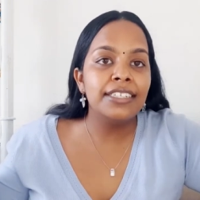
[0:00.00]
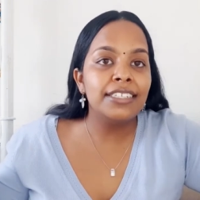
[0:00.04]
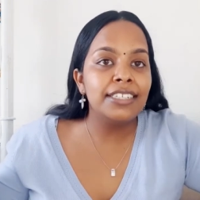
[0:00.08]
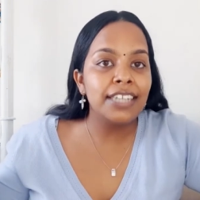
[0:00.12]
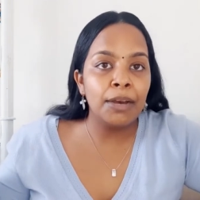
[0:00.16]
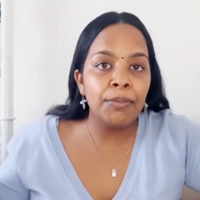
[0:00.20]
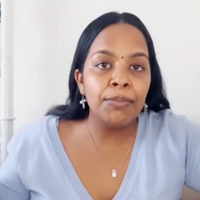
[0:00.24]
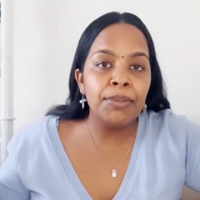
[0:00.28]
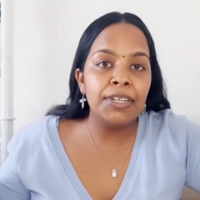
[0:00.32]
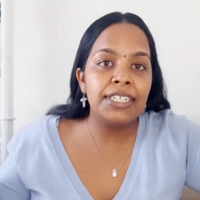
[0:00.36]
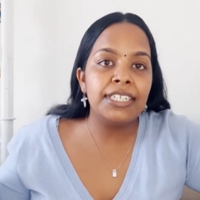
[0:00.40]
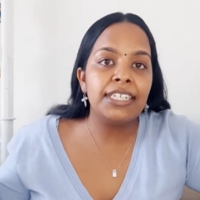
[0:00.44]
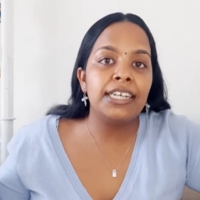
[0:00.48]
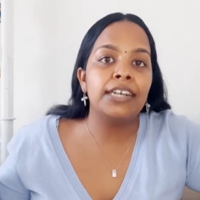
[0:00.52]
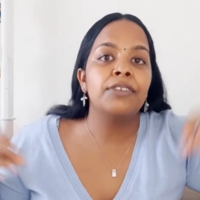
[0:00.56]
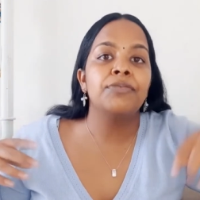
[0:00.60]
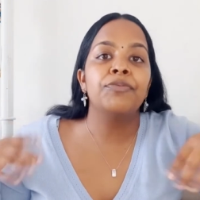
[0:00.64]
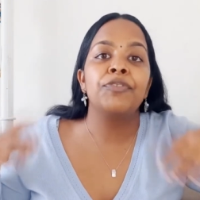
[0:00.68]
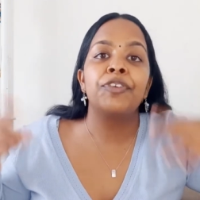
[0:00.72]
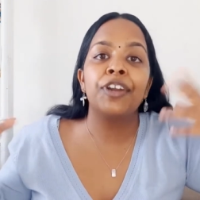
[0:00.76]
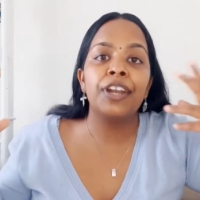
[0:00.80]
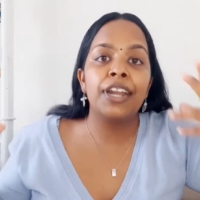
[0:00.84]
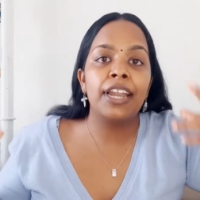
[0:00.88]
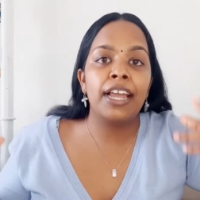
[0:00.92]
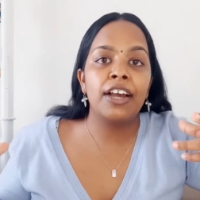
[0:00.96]
dumb it down
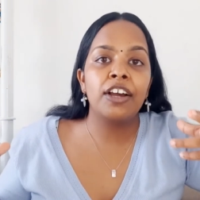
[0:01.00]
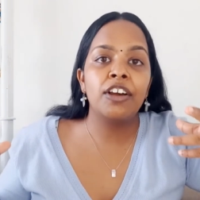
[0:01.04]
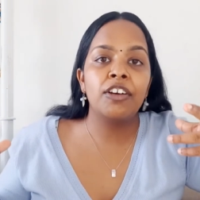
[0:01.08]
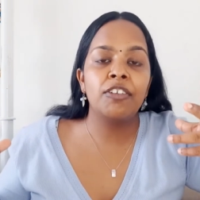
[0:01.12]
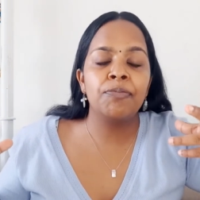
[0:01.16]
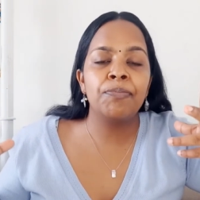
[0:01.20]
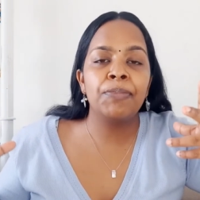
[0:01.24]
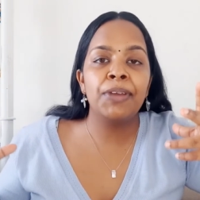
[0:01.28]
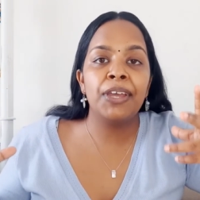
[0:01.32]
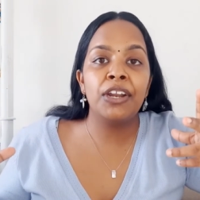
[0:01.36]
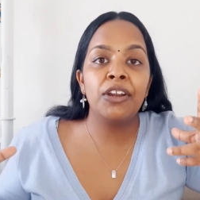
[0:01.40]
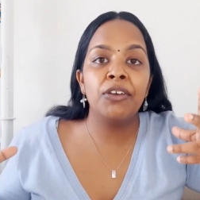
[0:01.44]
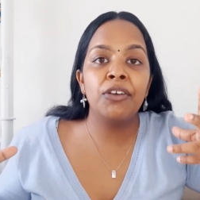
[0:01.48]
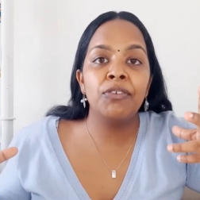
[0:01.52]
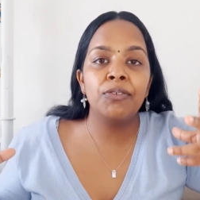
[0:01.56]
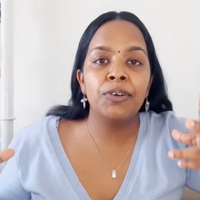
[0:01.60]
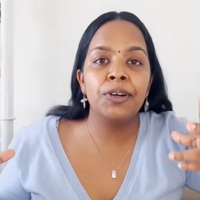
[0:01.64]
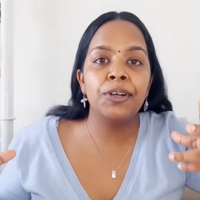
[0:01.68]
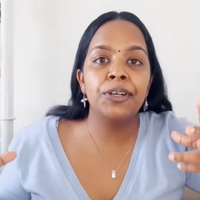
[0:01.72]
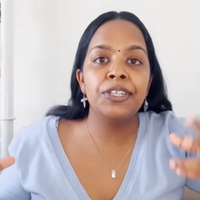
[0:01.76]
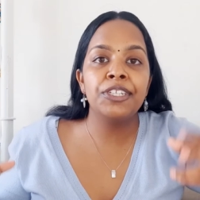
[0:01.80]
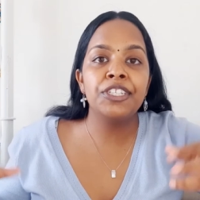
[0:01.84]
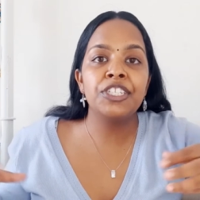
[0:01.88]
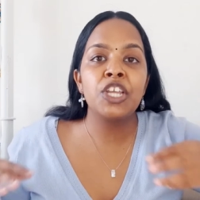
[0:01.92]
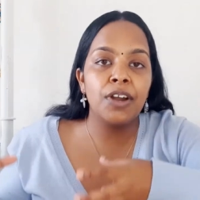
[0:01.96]
for a lack of better
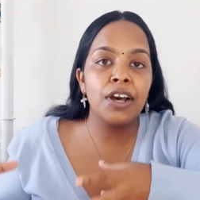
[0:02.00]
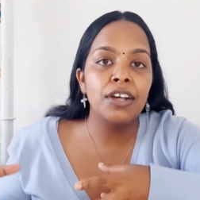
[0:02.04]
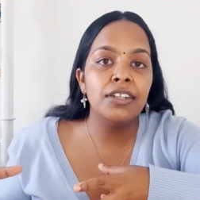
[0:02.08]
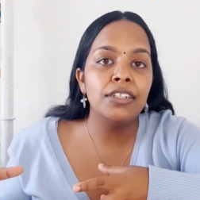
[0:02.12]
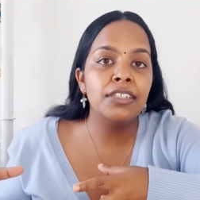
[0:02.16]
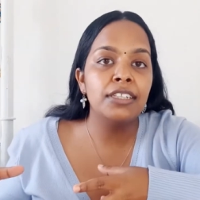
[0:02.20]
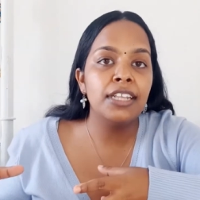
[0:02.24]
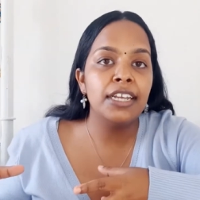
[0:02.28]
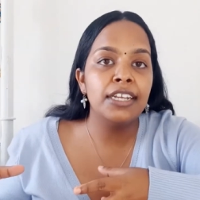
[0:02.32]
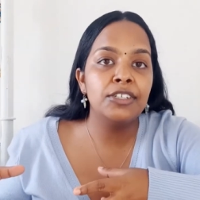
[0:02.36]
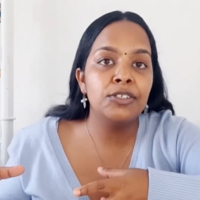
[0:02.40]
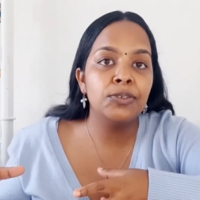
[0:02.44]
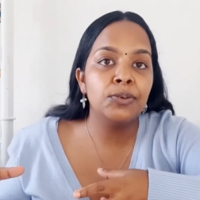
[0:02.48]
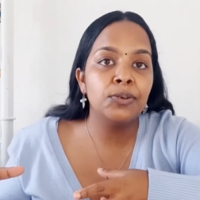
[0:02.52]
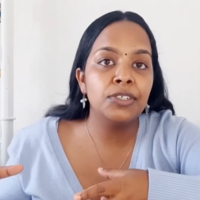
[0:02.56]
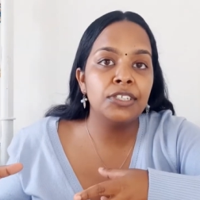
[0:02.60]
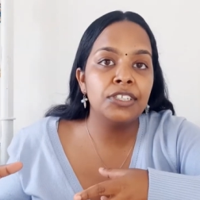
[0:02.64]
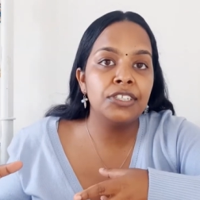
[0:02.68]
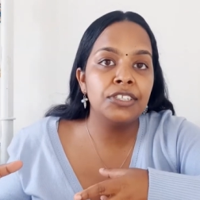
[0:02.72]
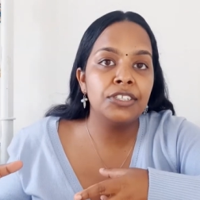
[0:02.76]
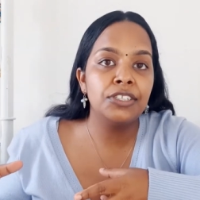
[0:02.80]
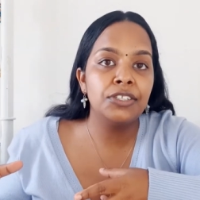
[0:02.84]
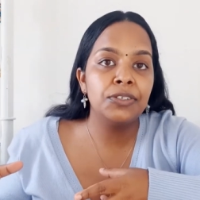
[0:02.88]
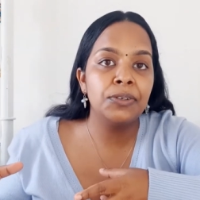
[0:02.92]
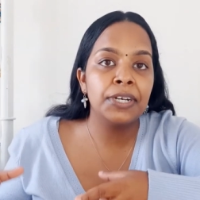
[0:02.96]
words. Rather, they taught
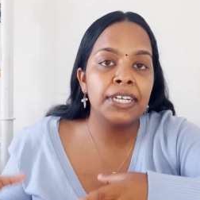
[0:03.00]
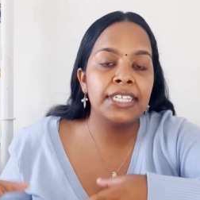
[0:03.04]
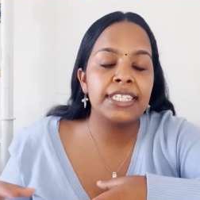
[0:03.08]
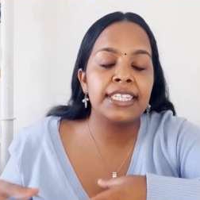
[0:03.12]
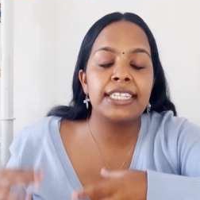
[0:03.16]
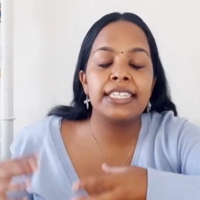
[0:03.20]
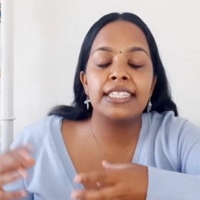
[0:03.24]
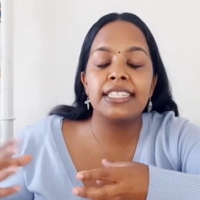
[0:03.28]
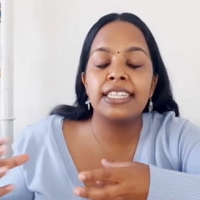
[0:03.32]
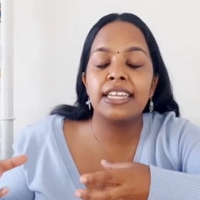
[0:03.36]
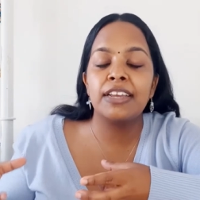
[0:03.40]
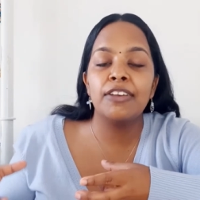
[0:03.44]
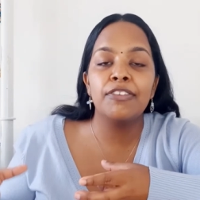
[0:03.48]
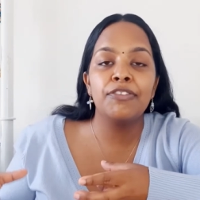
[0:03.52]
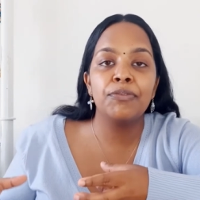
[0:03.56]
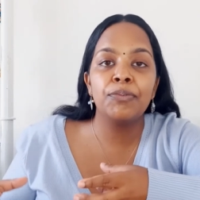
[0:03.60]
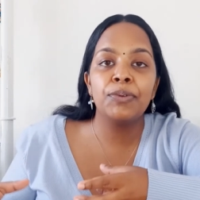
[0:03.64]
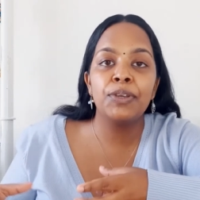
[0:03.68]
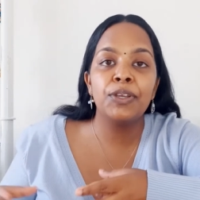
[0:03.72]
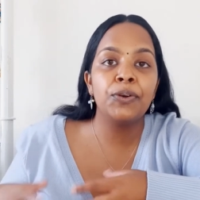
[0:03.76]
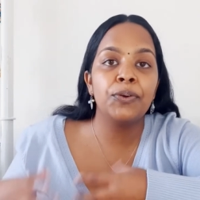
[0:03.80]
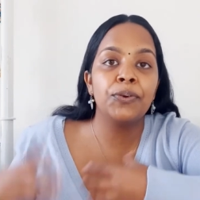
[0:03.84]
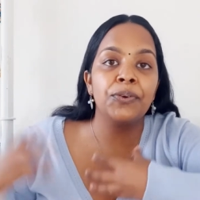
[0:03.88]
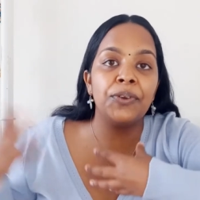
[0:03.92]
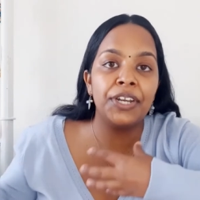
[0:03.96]
it to us as if
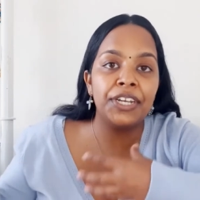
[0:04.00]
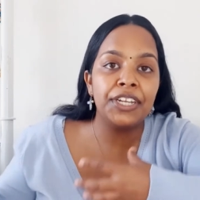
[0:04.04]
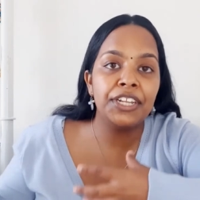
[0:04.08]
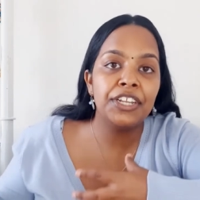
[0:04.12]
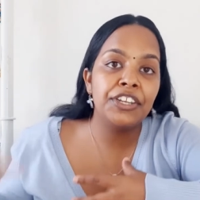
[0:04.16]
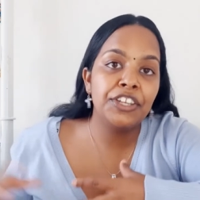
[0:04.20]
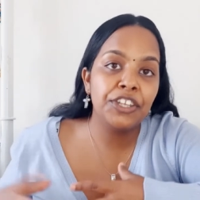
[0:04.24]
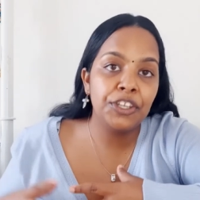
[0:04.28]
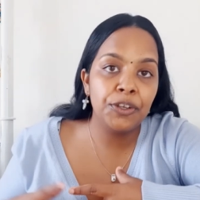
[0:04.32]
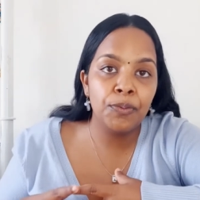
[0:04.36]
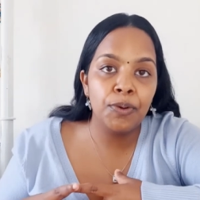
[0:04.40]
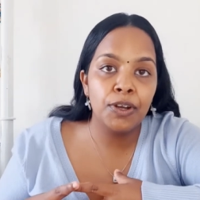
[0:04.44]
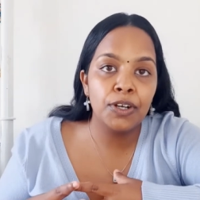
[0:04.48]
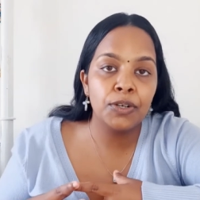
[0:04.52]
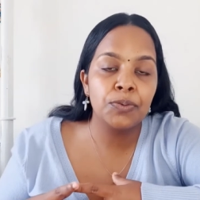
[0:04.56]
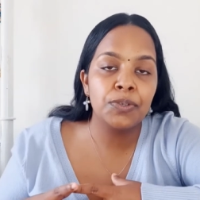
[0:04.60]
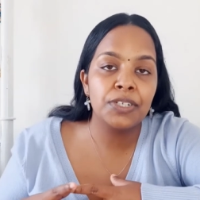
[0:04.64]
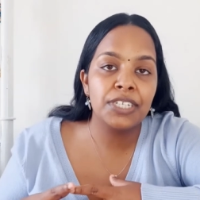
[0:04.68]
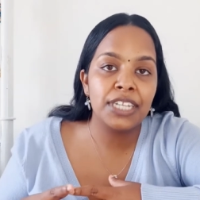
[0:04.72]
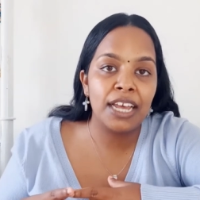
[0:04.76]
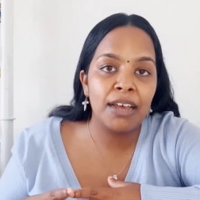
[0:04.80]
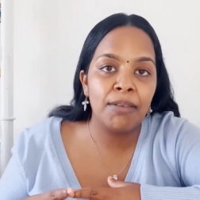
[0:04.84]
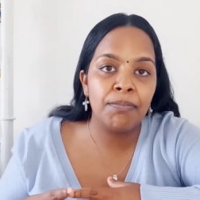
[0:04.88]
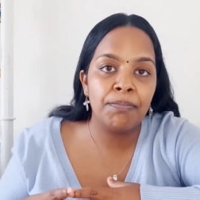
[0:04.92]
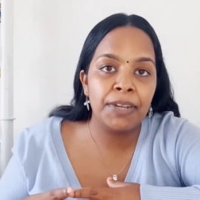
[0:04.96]
we already knew what was
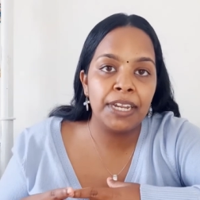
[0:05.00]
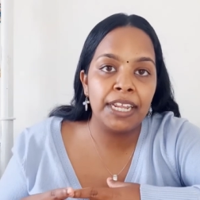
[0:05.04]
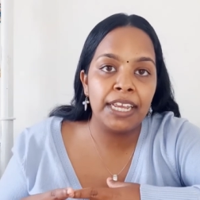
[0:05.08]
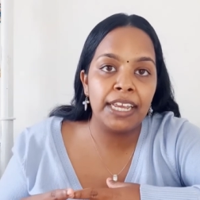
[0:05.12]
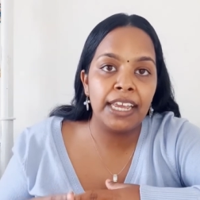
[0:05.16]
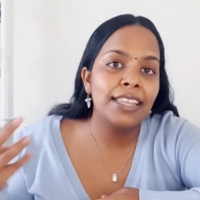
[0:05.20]
happening.